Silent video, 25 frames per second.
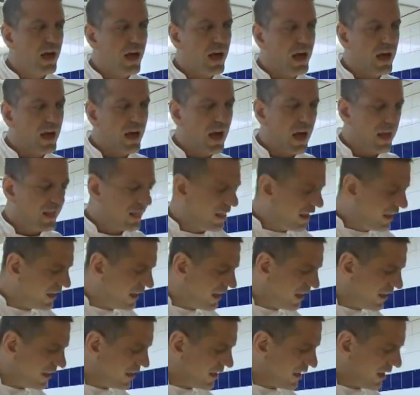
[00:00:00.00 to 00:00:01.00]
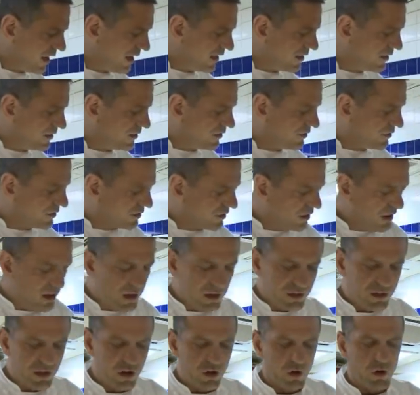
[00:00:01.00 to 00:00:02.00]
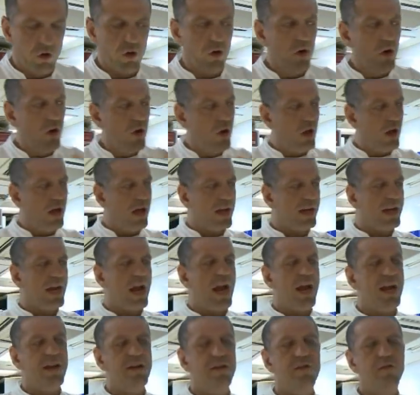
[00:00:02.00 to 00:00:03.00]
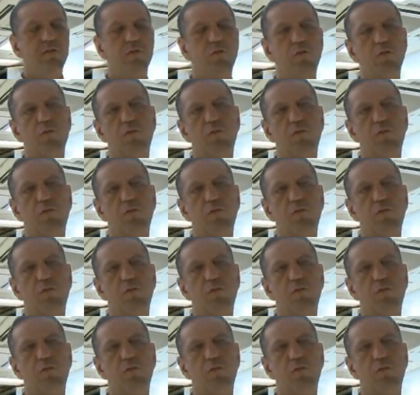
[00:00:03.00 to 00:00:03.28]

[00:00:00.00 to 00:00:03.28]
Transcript: Uh, I think then, uh, you know, again,